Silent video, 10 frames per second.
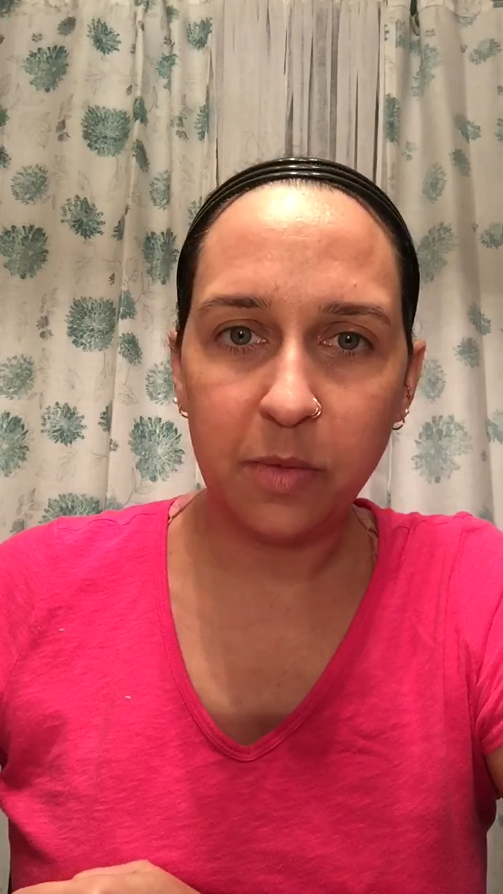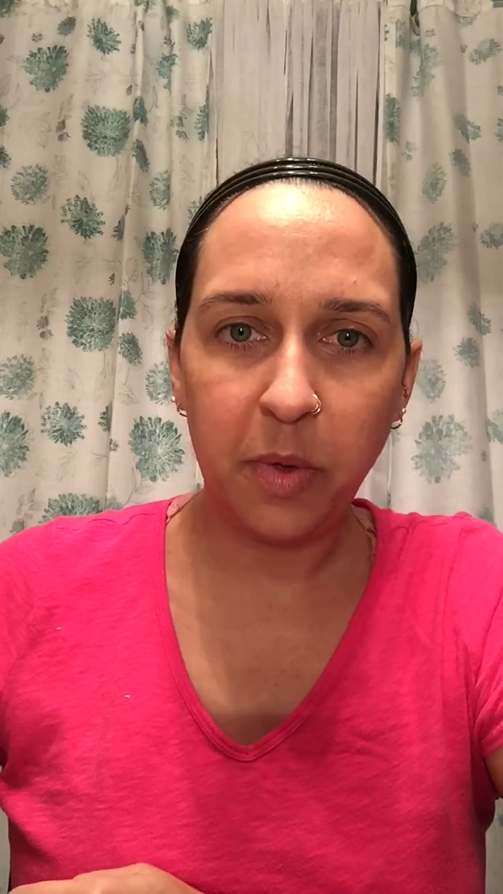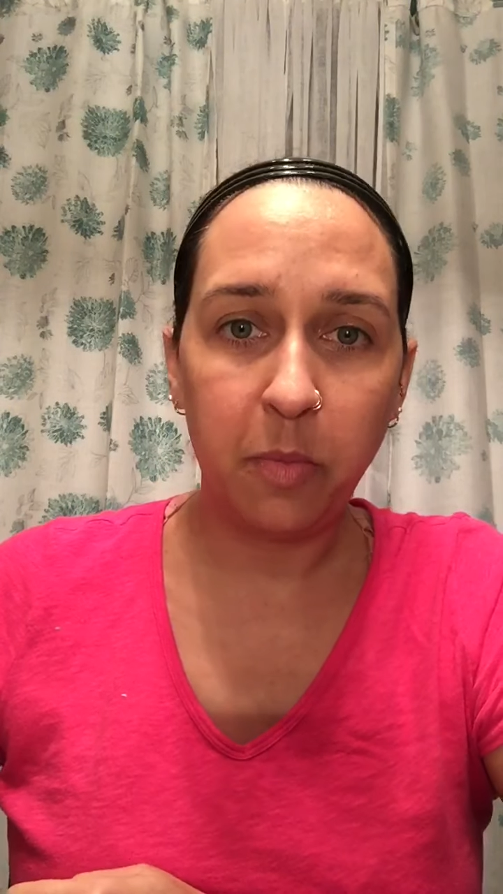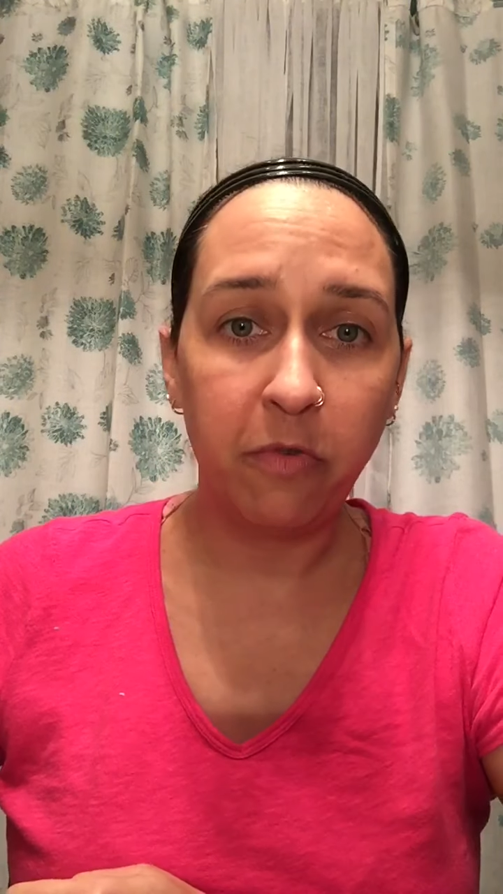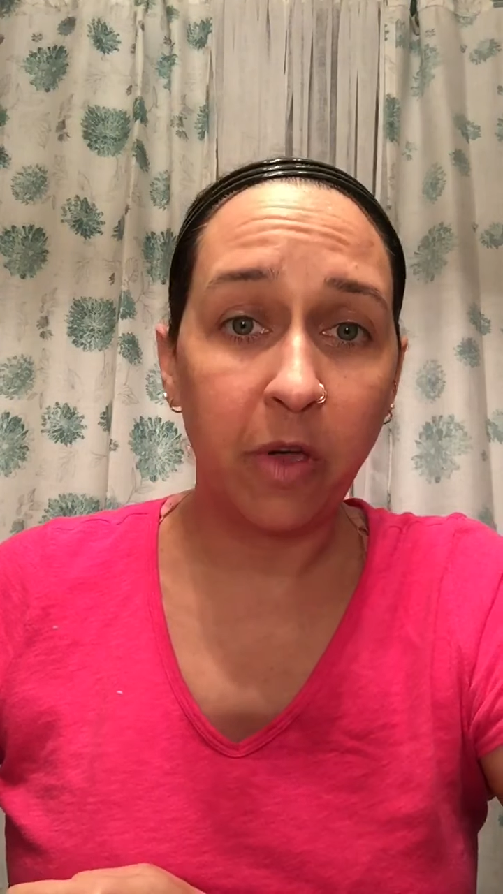to
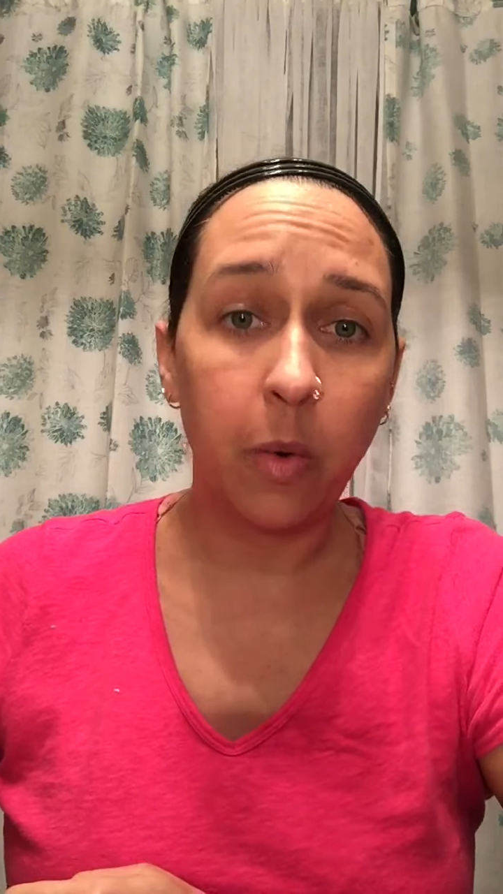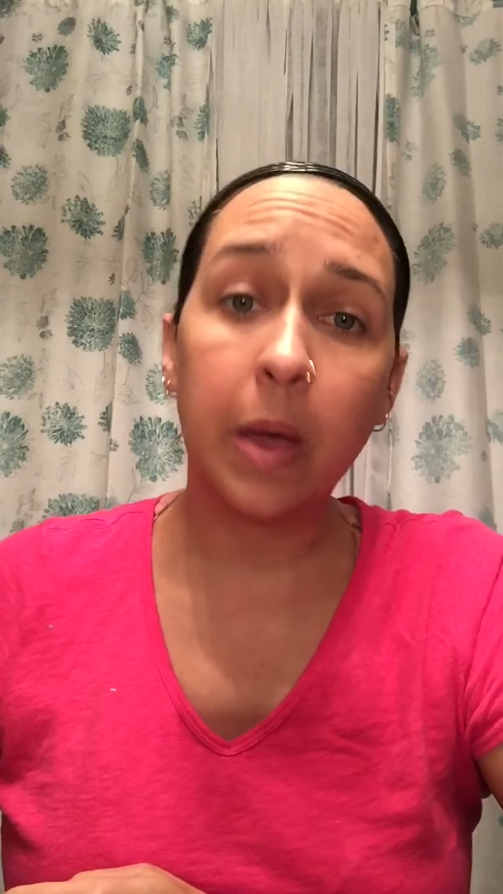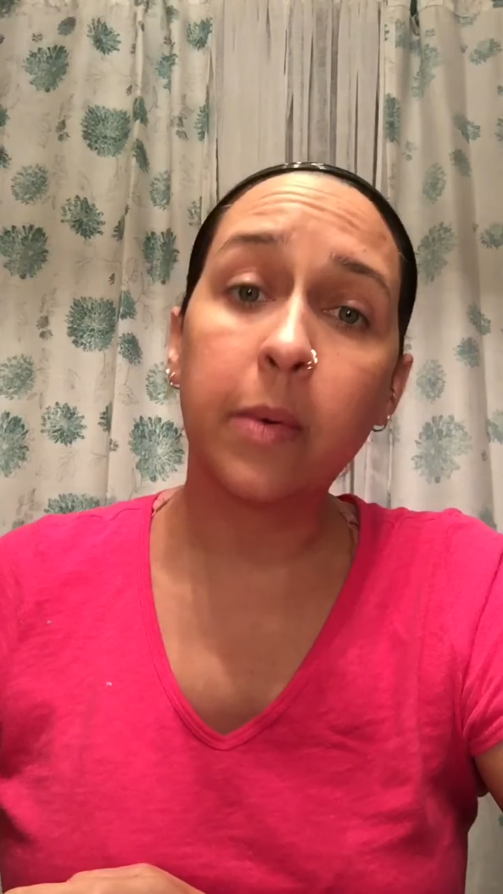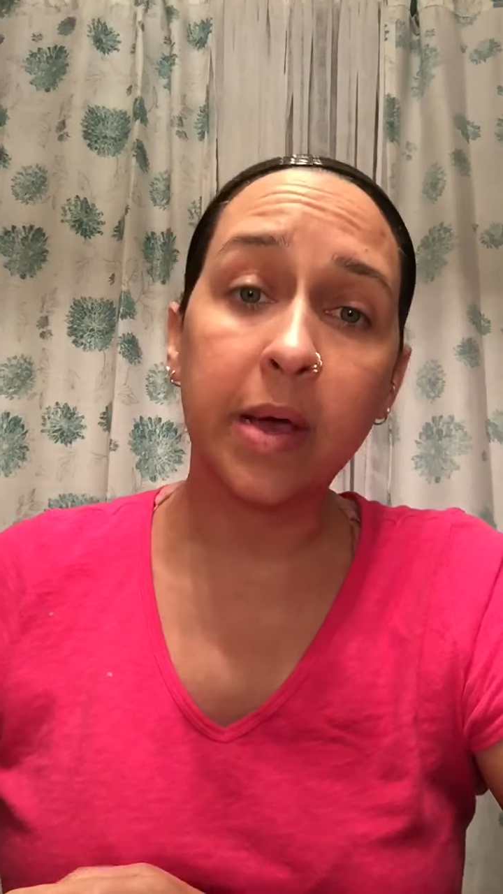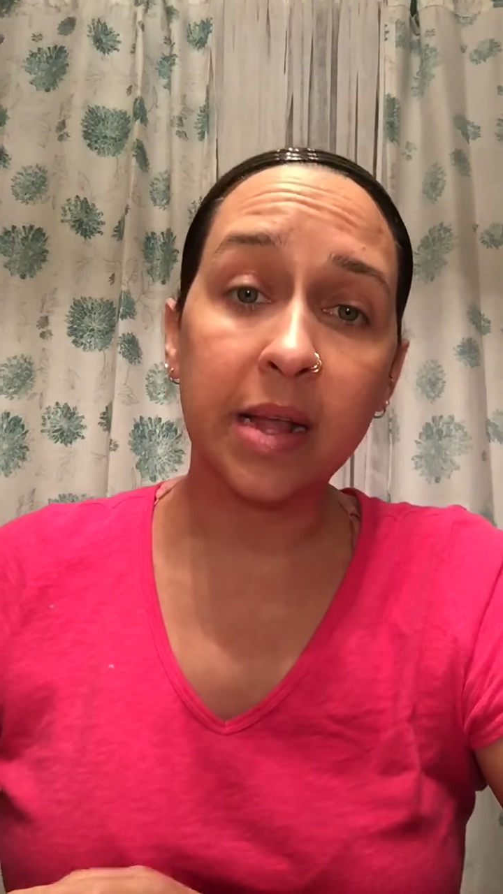be moving
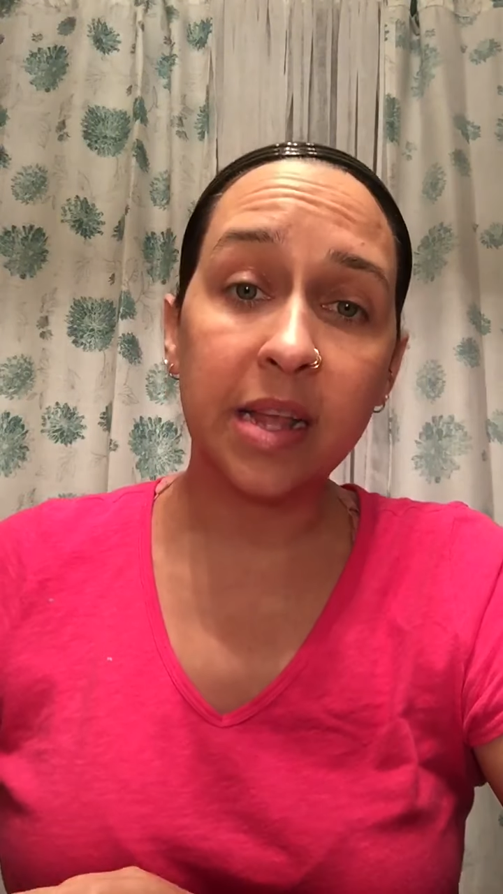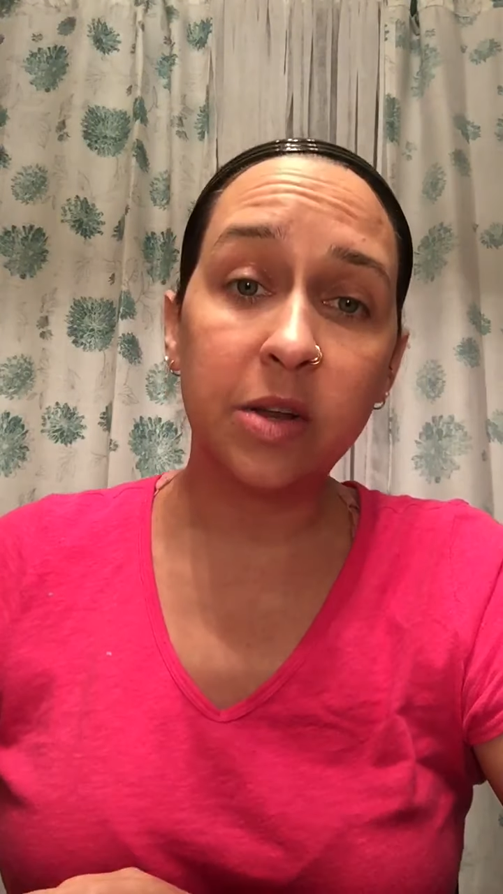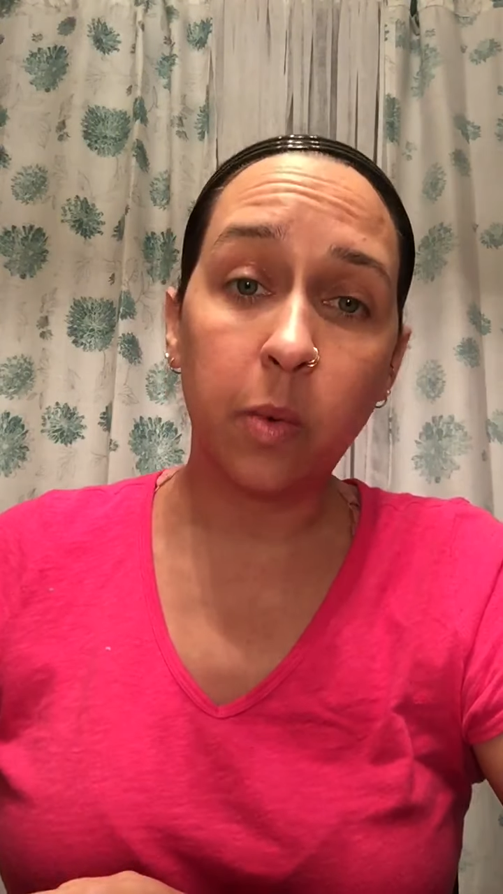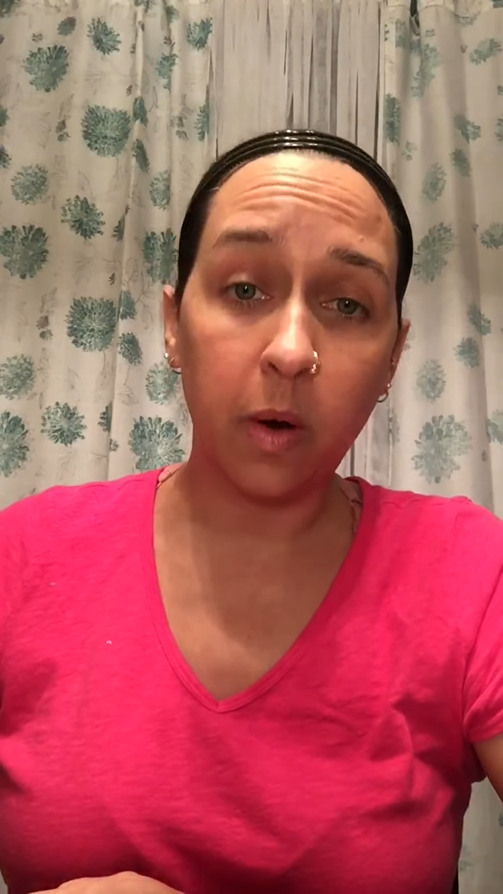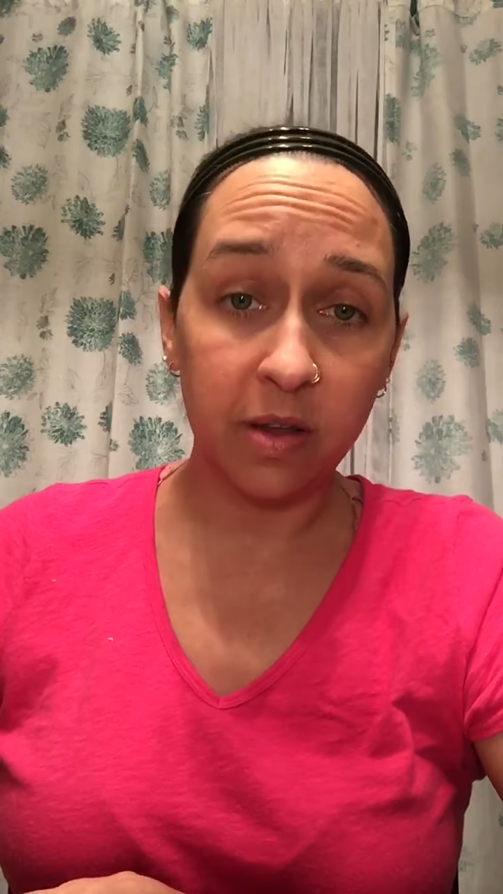quite quickly
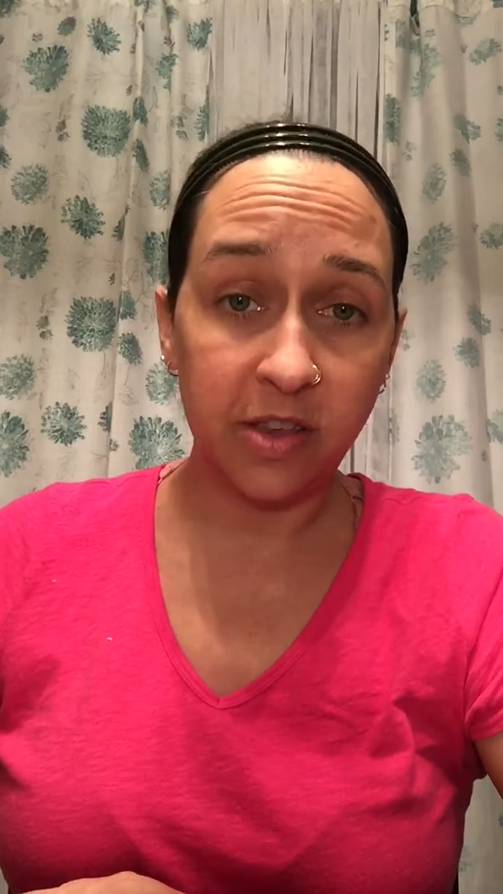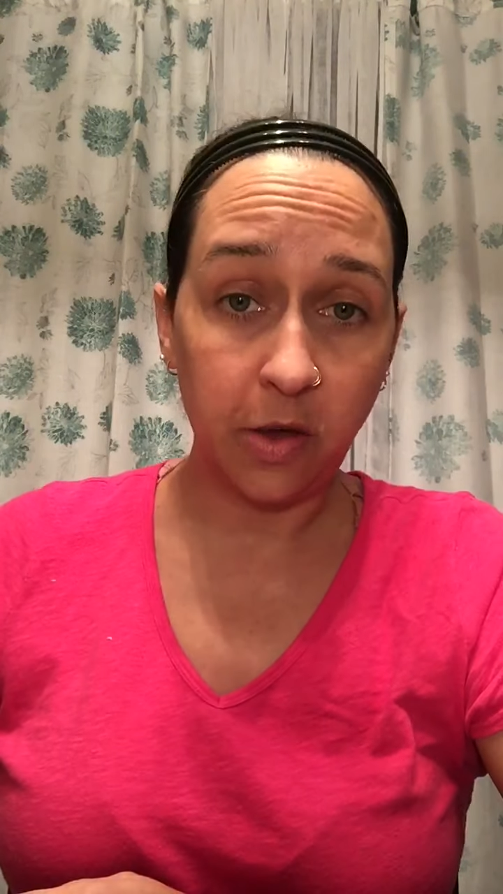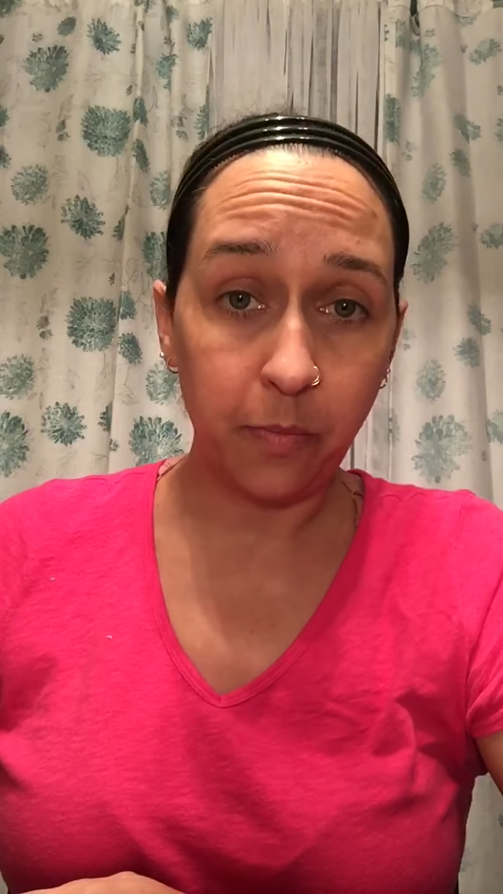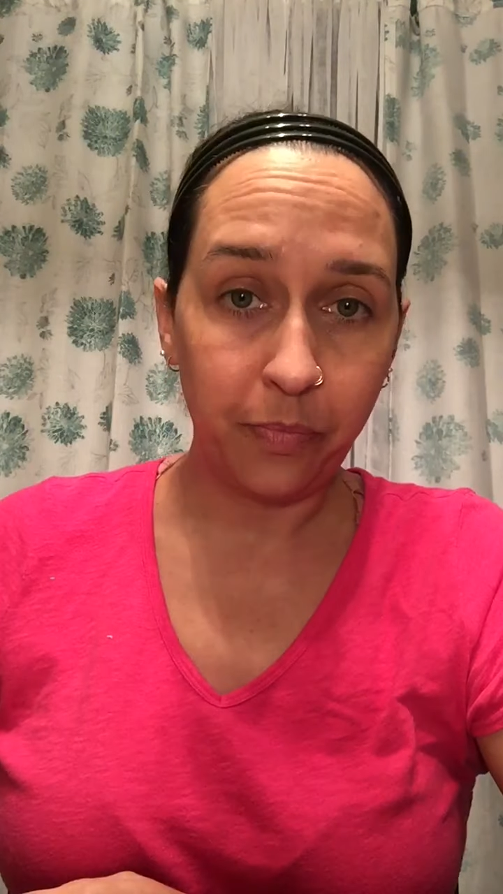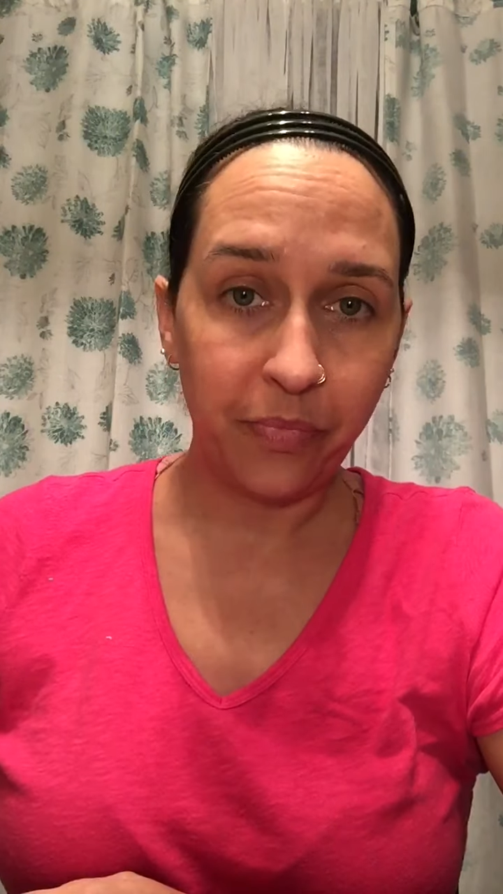towards
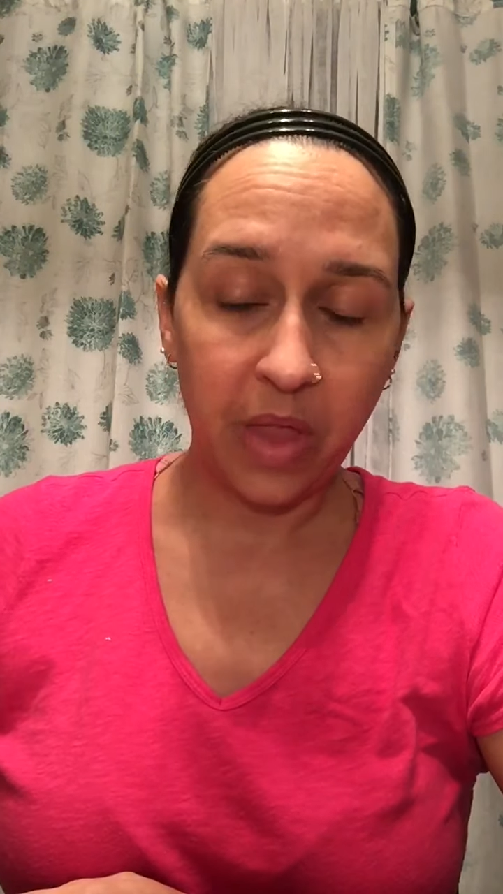you,